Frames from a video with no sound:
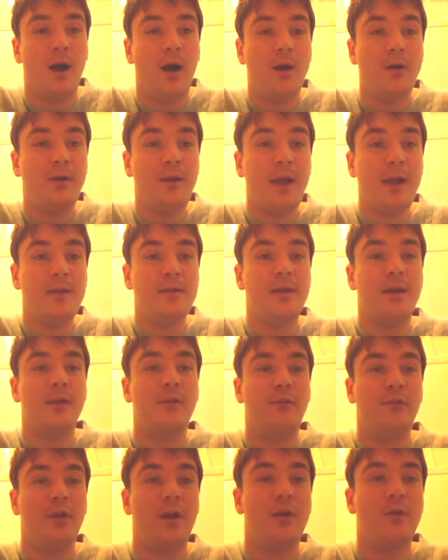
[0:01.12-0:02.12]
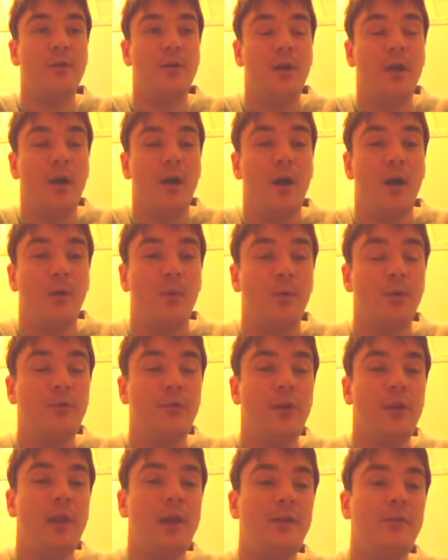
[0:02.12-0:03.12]
Okay then, so what
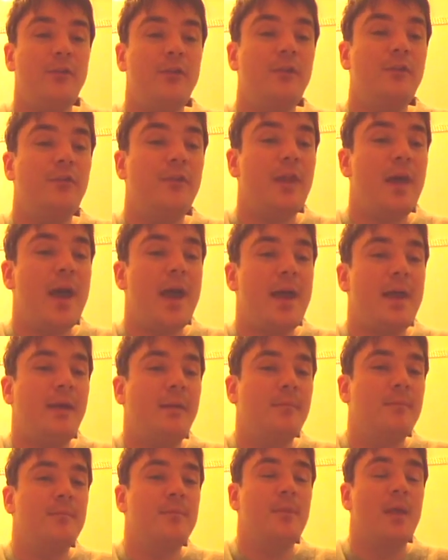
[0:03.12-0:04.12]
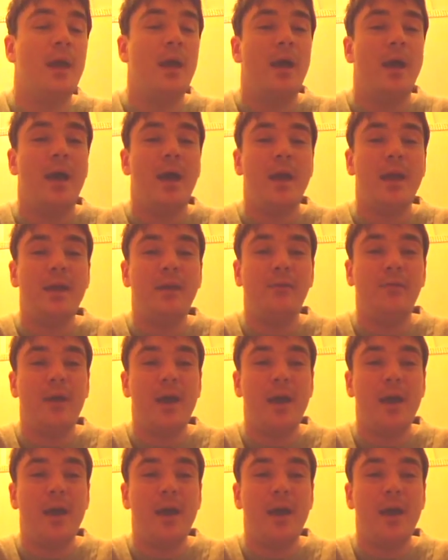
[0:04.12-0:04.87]
I'd like to do today is